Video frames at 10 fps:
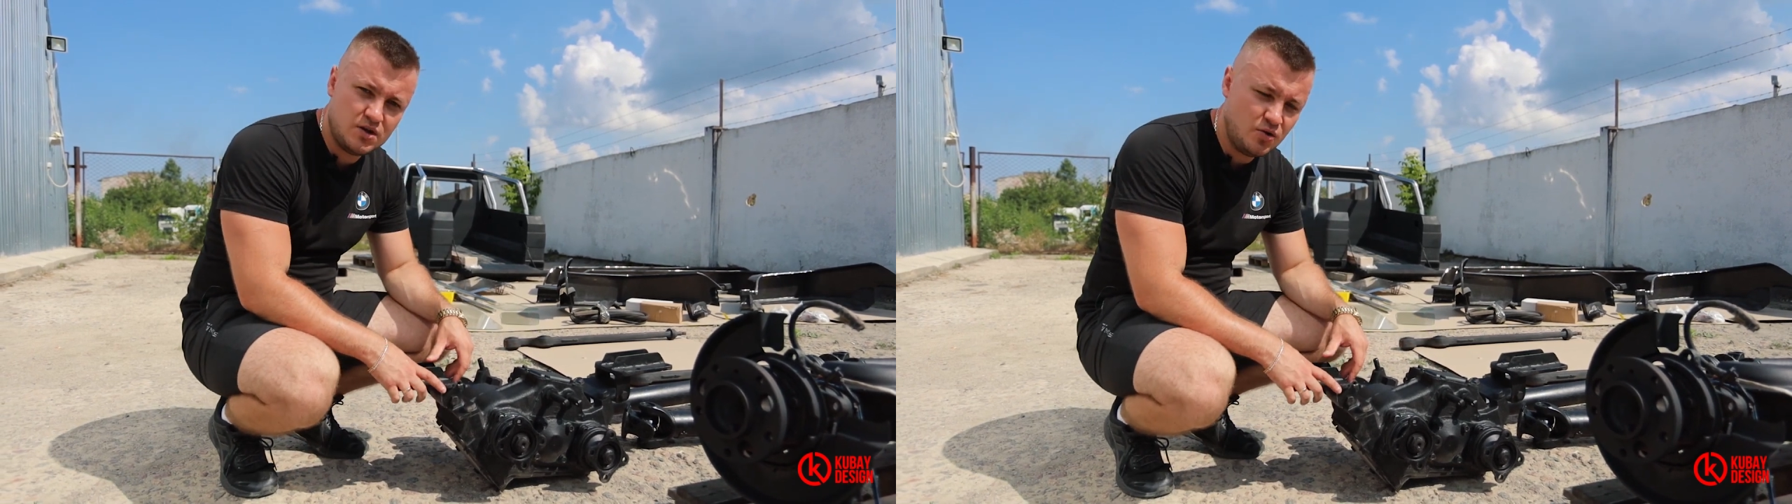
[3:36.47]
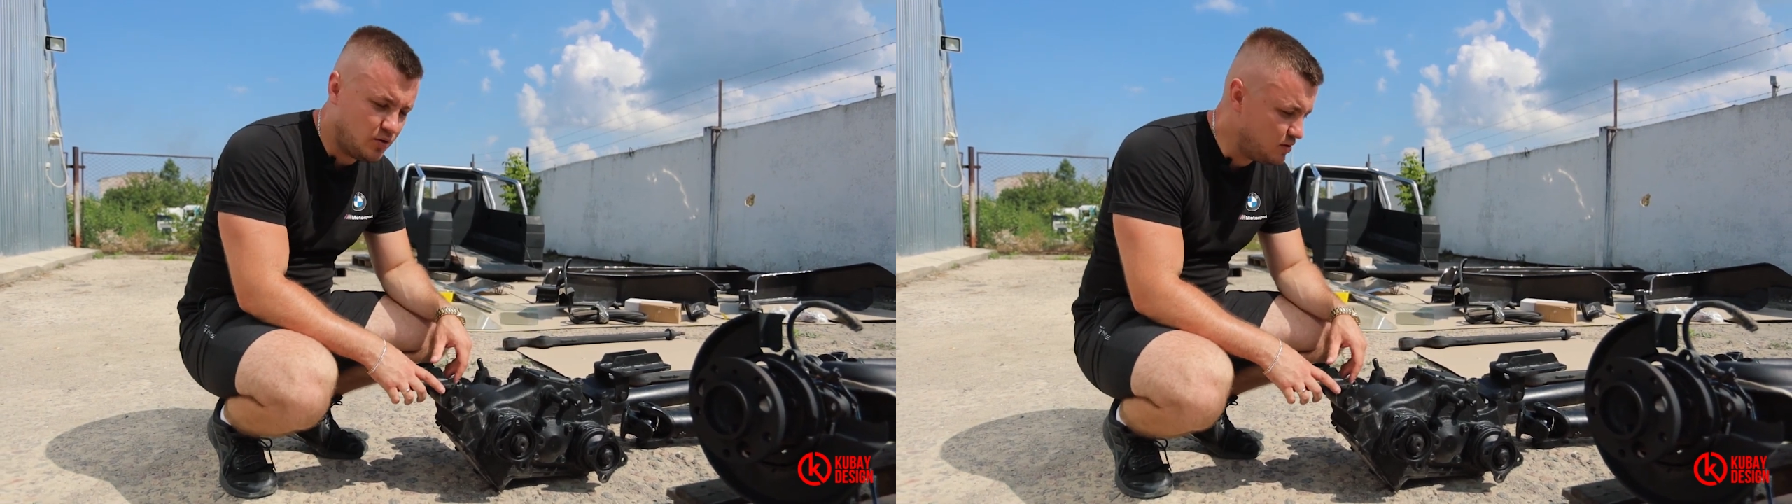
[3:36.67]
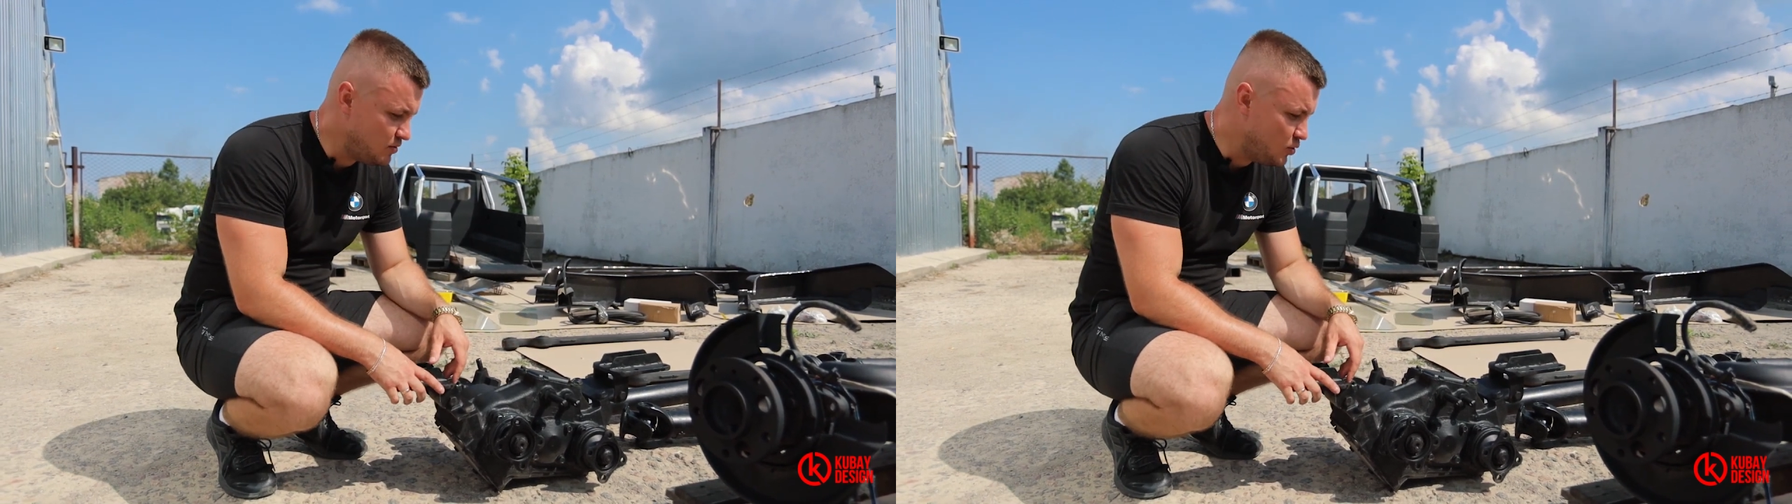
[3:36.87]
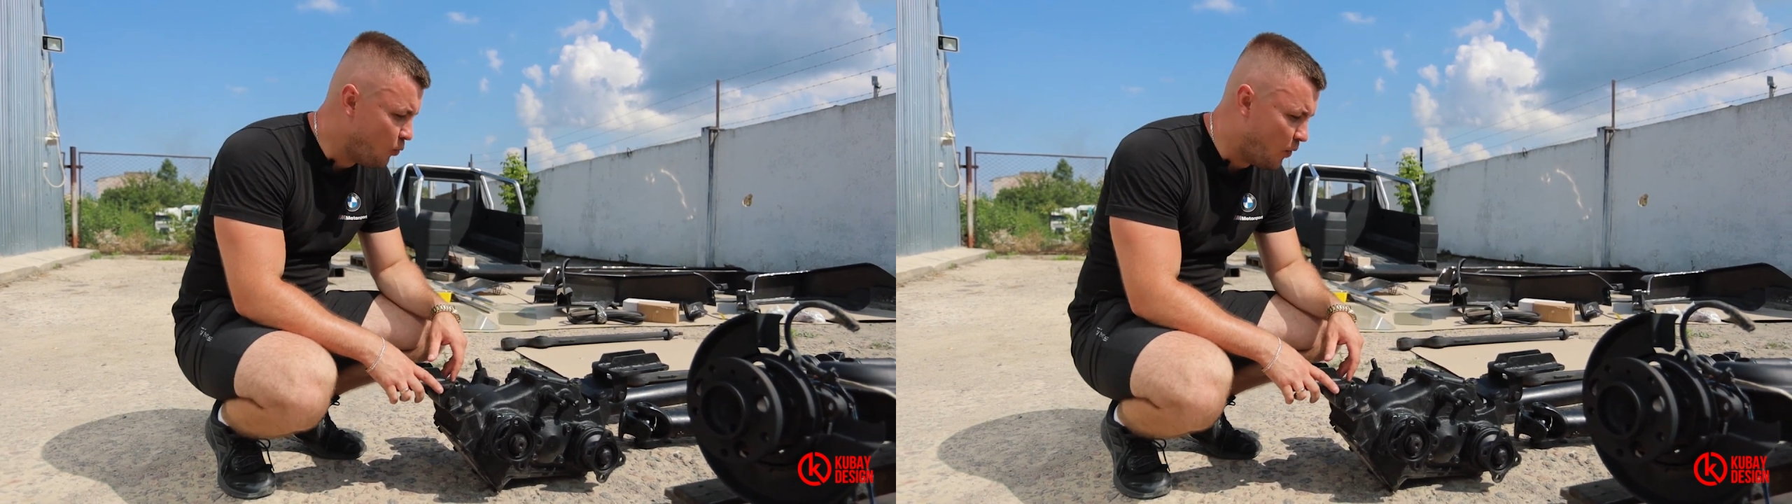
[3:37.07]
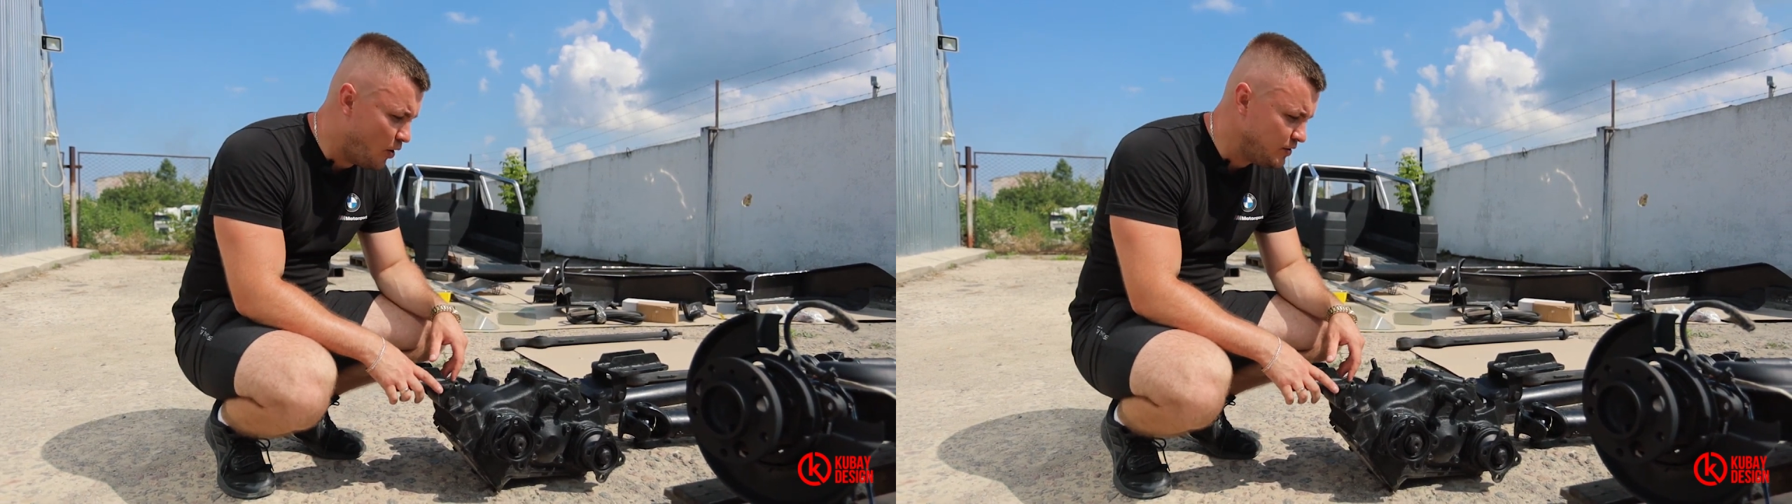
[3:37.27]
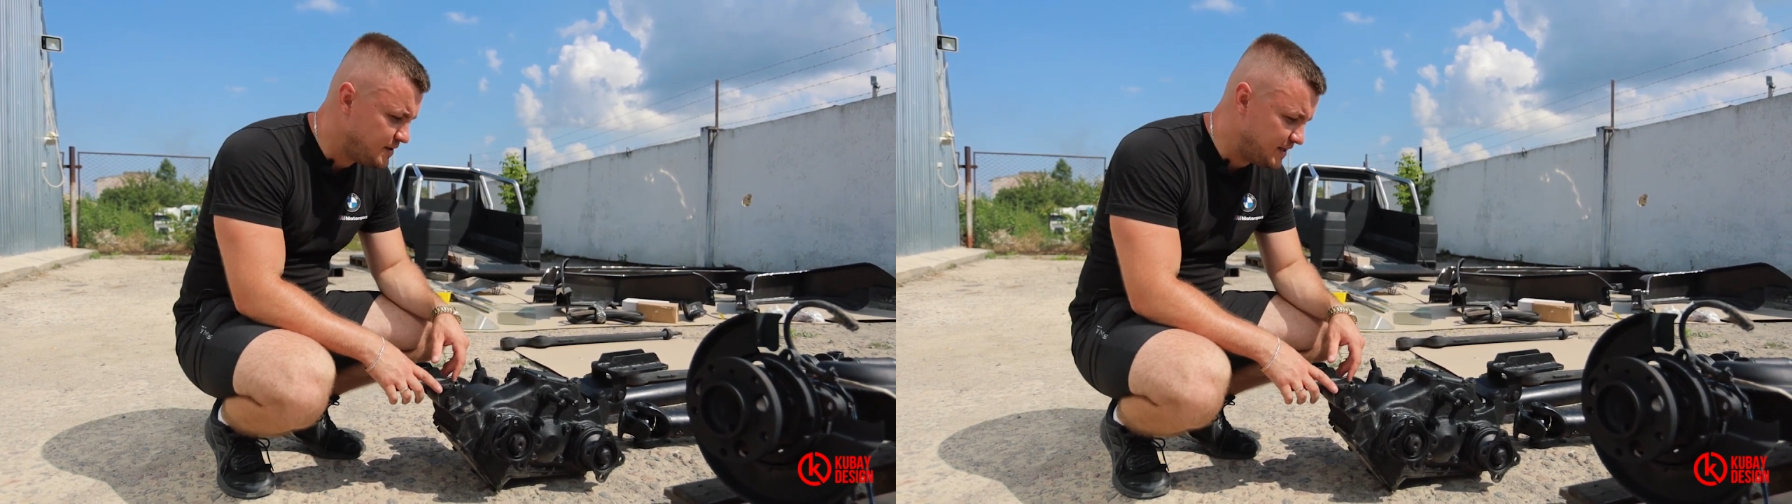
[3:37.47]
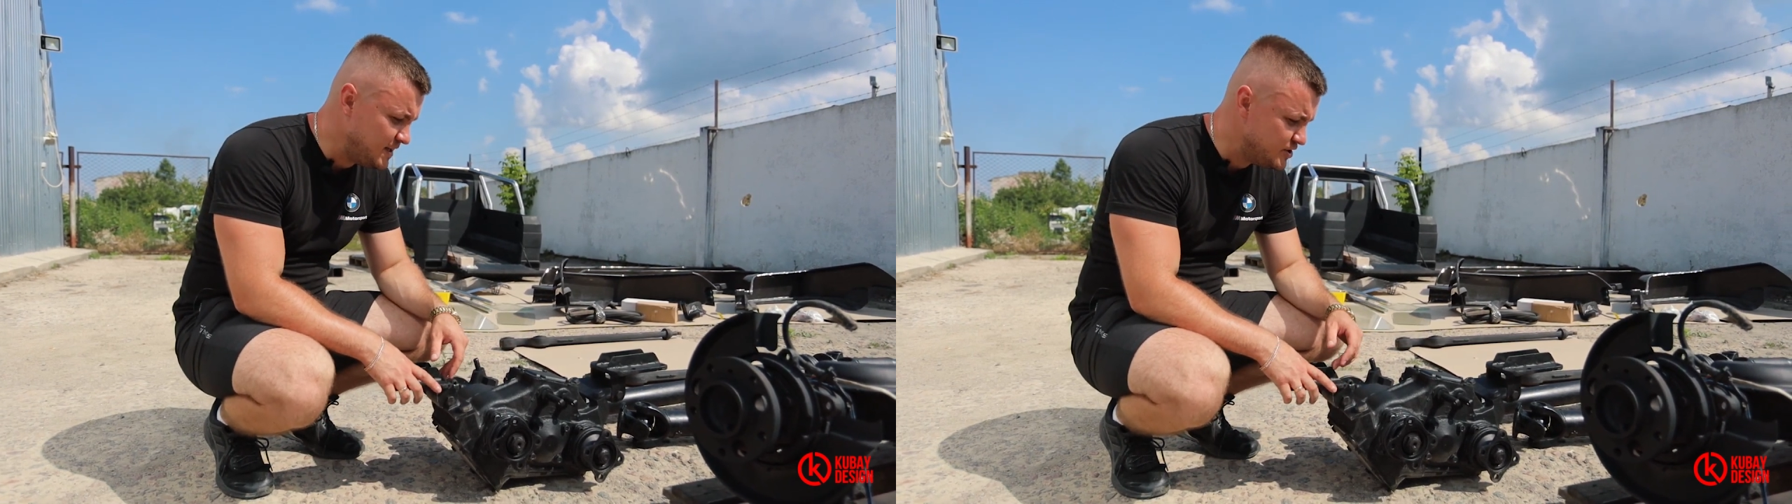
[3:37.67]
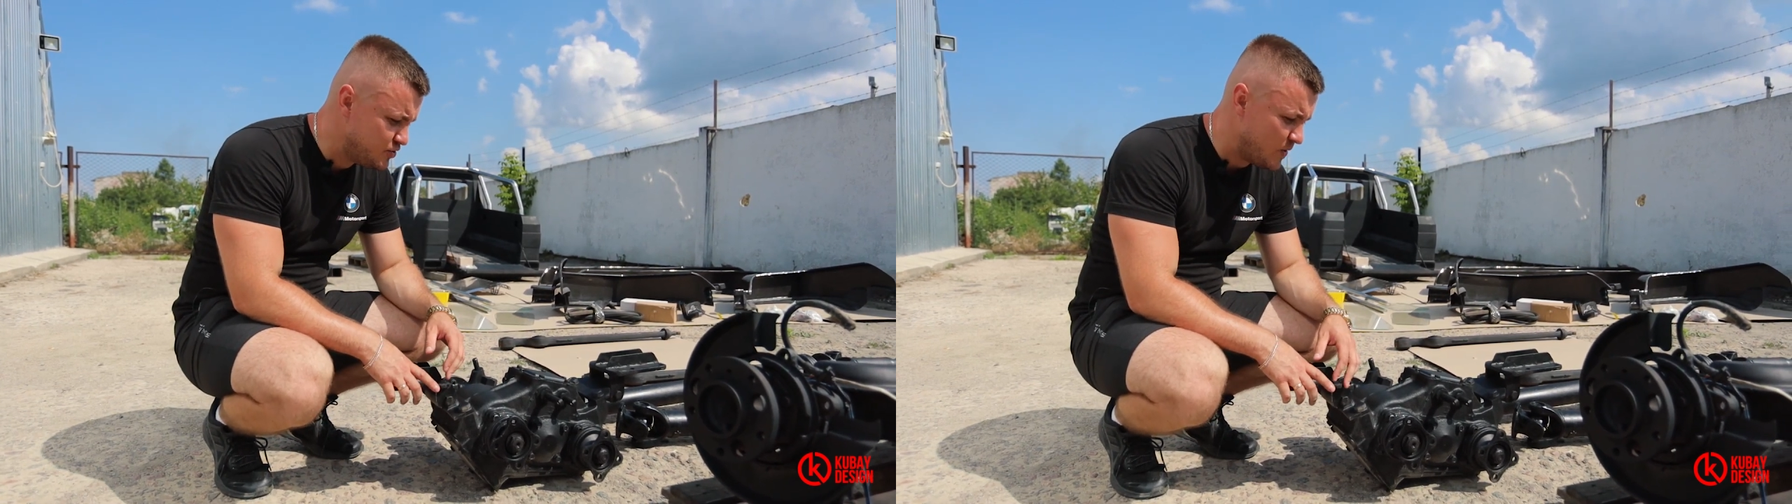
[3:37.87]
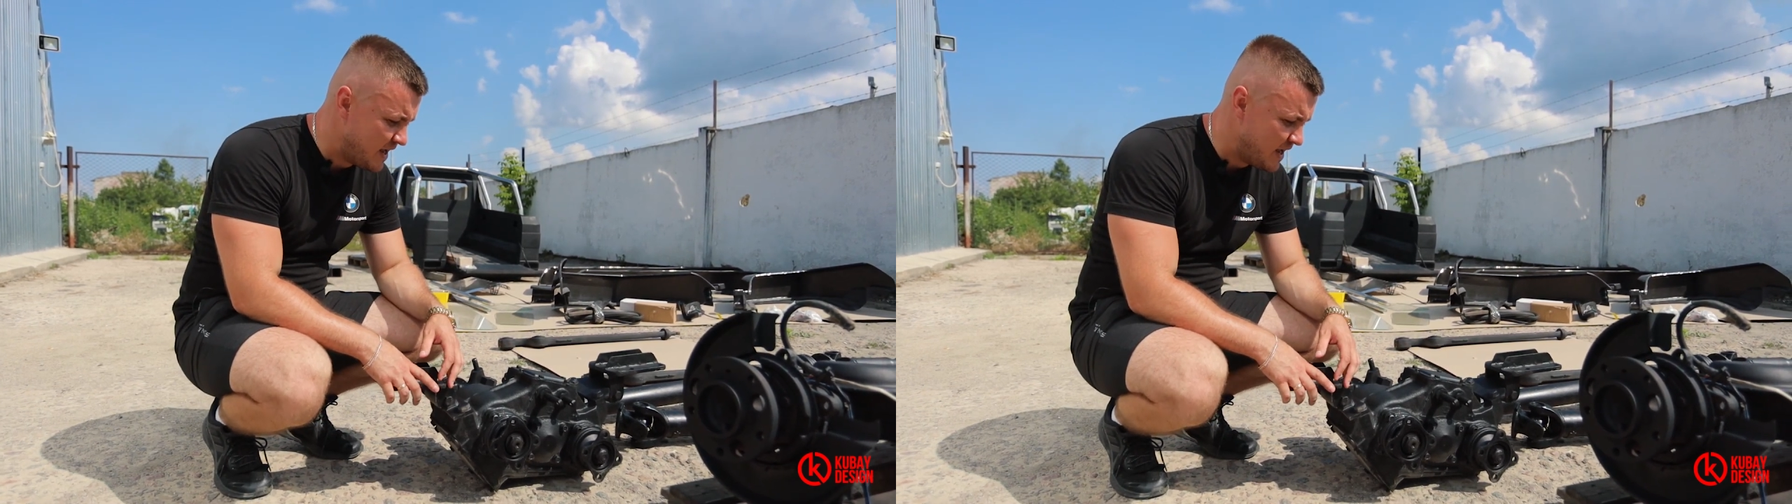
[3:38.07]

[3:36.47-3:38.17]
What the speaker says: you won't issue